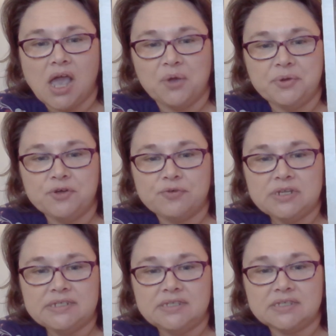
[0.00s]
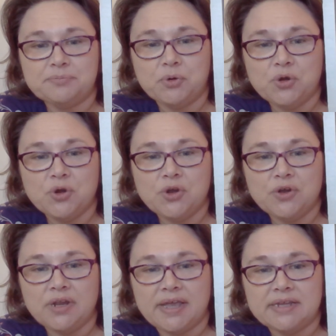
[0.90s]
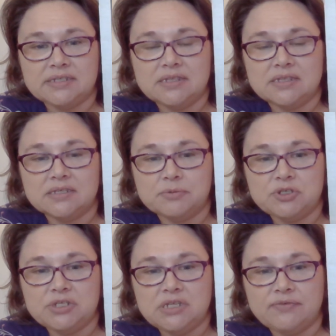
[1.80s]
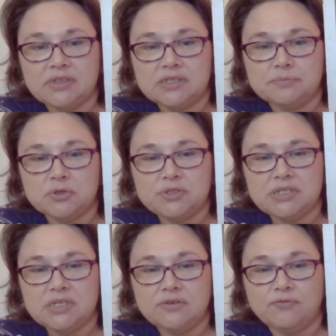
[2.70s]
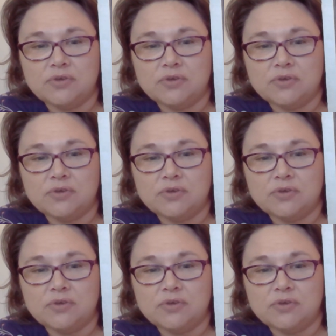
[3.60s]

I went over and did this bird. I did this motif and this motif.